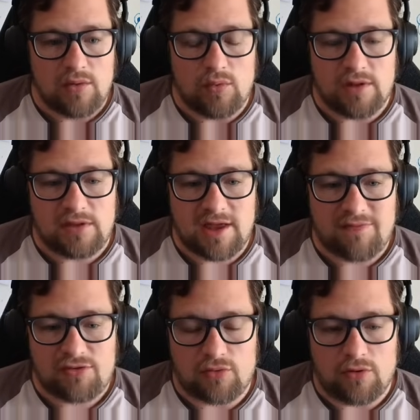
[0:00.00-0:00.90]
with
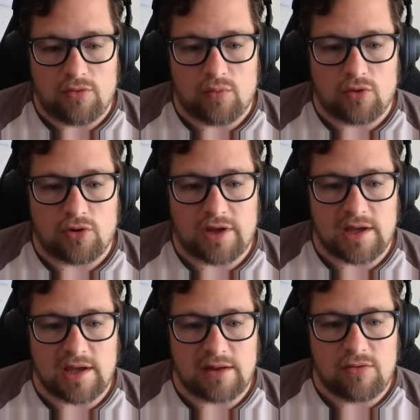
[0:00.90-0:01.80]
Devstral, we're
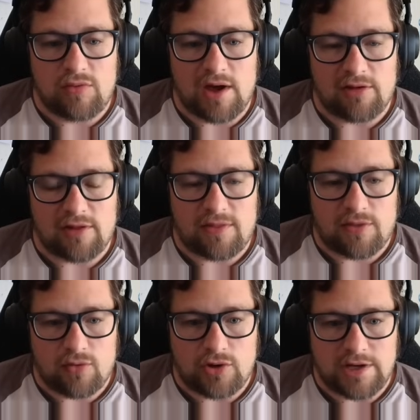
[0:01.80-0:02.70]
looking at
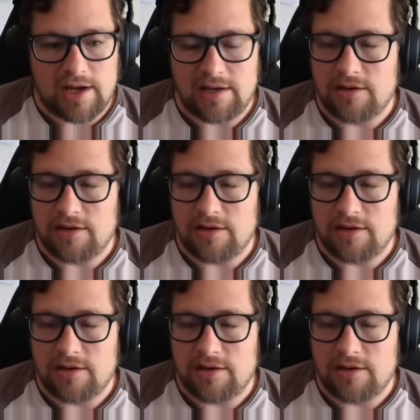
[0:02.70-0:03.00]
2,039